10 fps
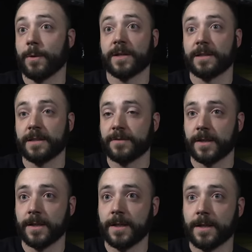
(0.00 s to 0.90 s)
he wanted to live
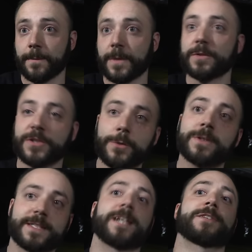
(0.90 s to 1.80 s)
in. Yeah. But it was
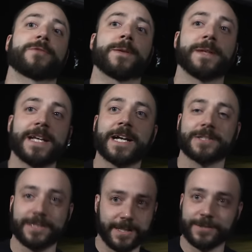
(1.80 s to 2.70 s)
too intense for him, and he
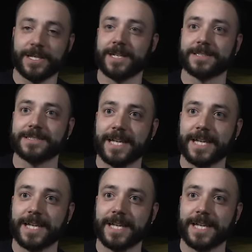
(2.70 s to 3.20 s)
actually, like you said, had to